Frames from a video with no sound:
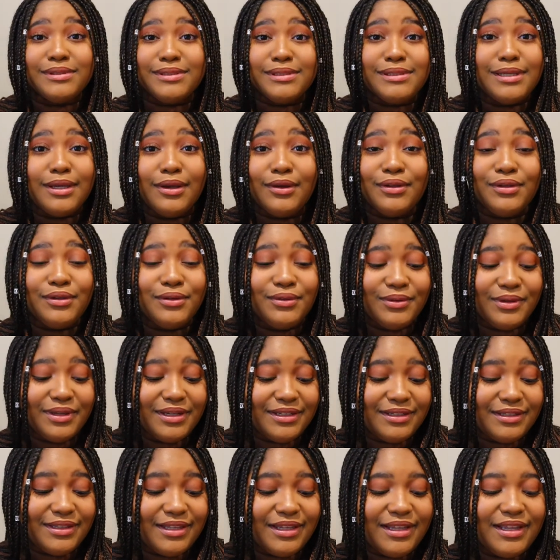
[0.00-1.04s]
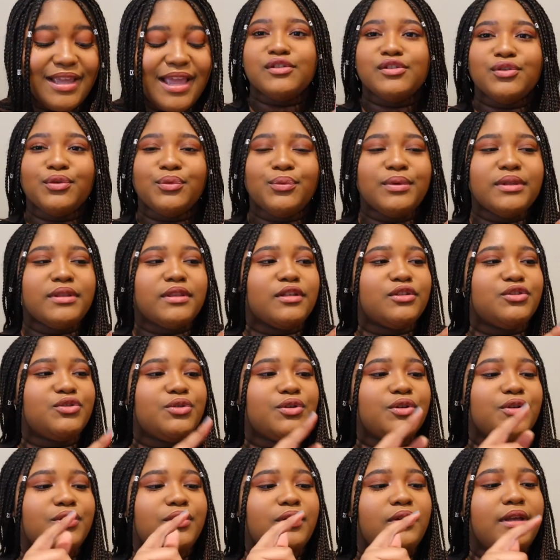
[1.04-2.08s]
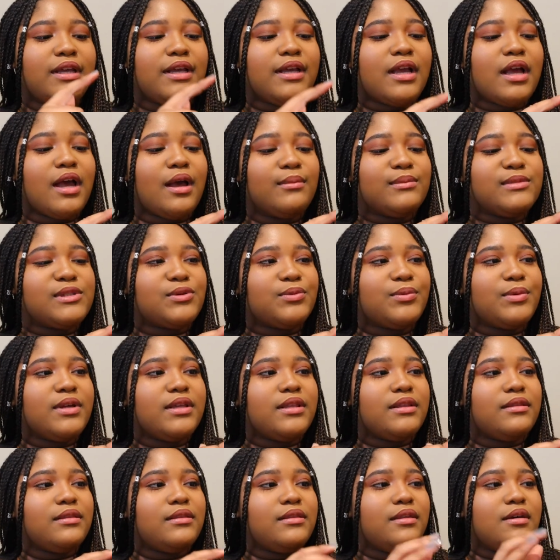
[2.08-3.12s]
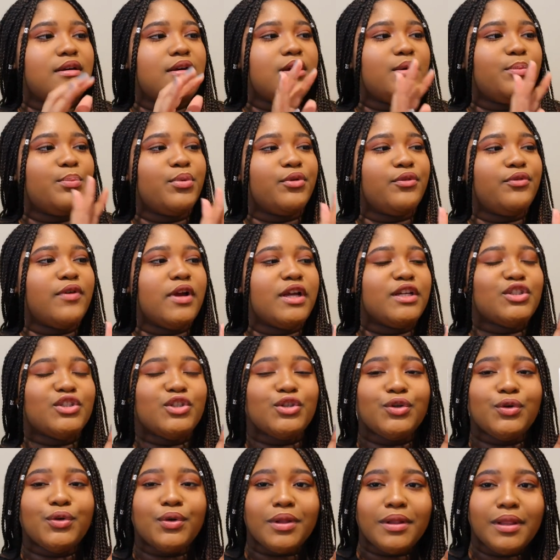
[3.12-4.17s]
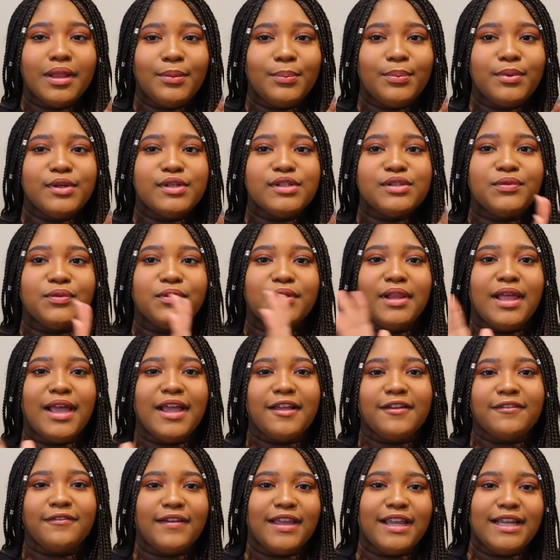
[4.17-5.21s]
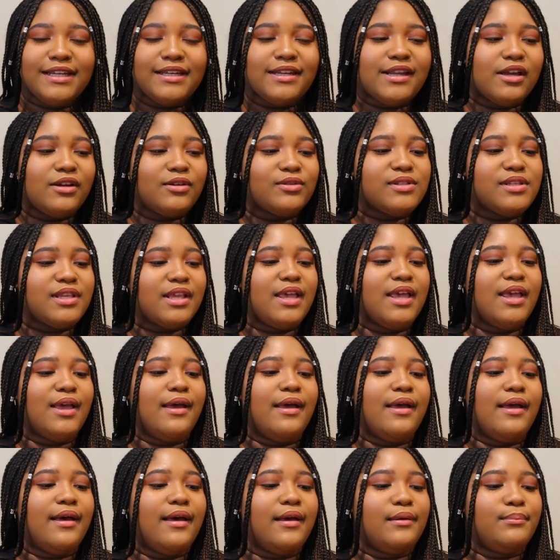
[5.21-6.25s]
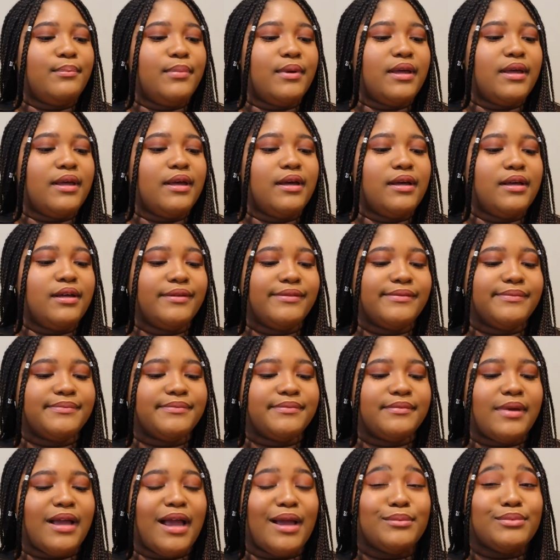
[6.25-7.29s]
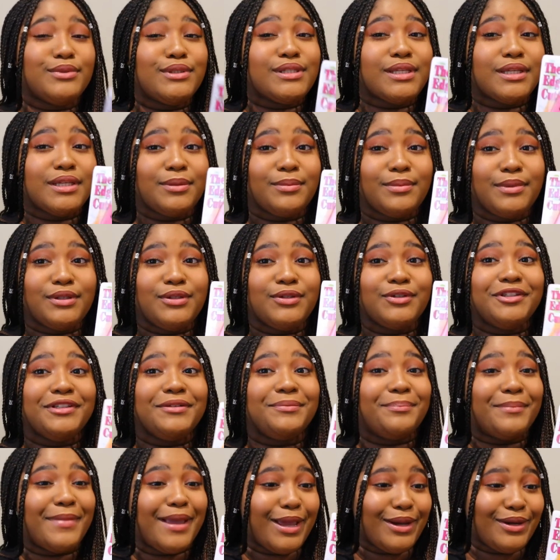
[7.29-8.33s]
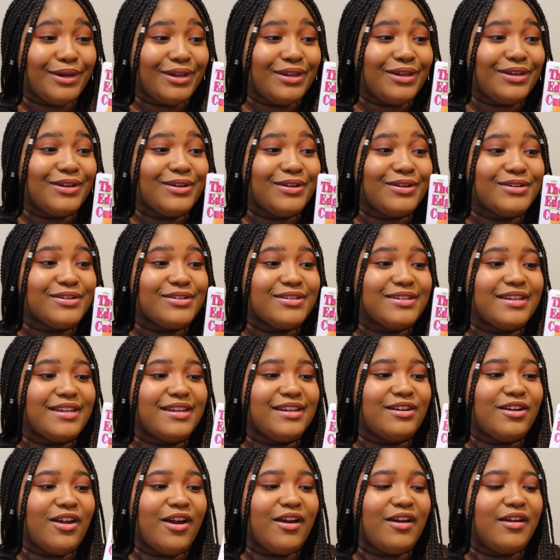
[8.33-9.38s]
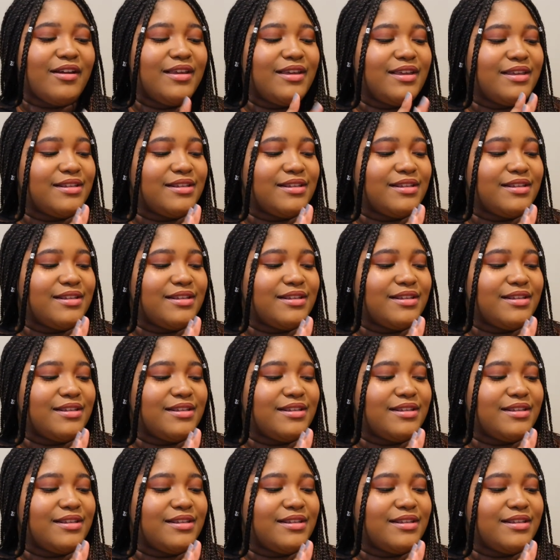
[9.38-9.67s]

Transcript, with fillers: to tell you anything. So with the drill, it comes with the professional clippers for like fake nails. But um, I'm just going to be doing manicures and not